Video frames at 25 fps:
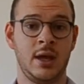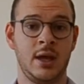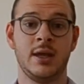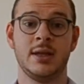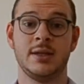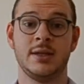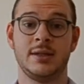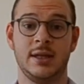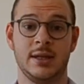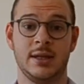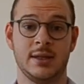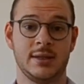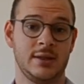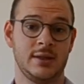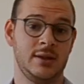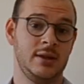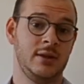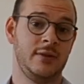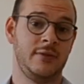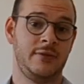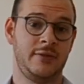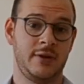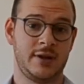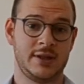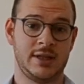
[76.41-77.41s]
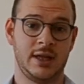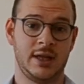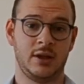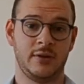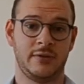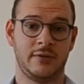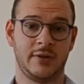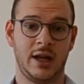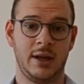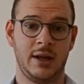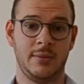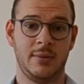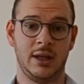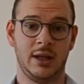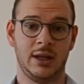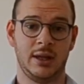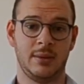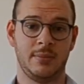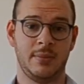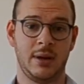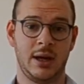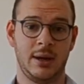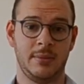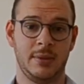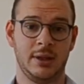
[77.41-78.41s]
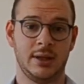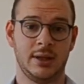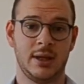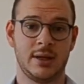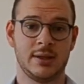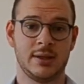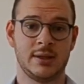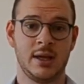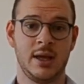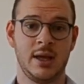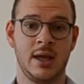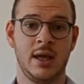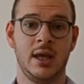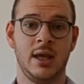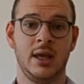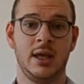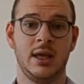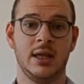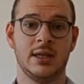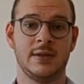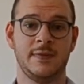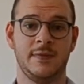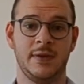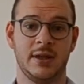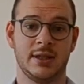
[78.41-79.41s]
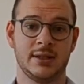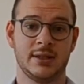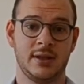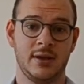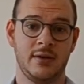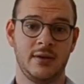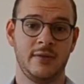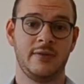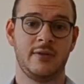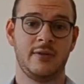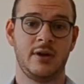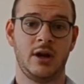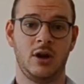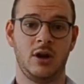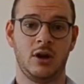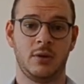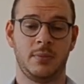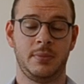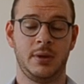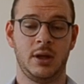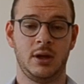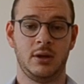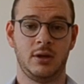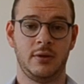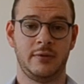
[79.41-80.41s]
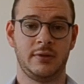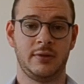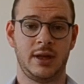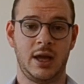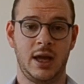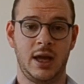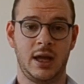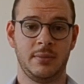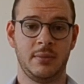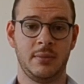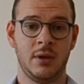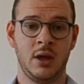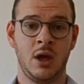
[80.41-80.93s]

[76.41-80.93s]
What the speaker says: since the first set of calibrated parameters is fixed for a long period of time,